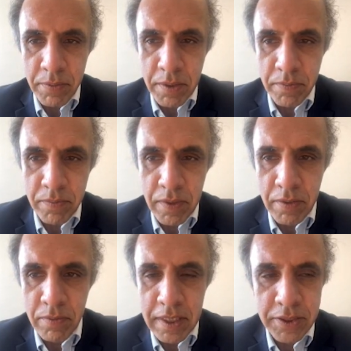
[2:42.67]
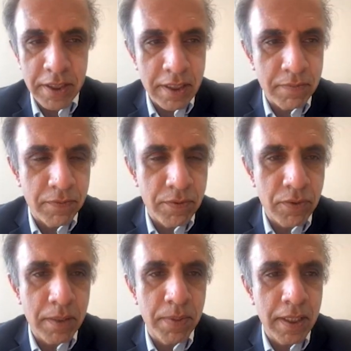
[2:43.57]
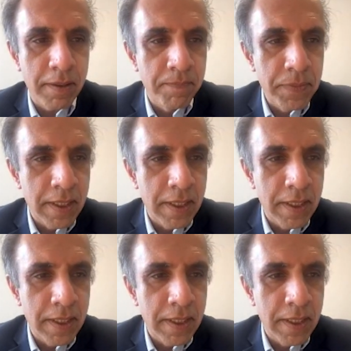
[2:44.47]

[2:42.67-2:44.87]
We're listing at 3p,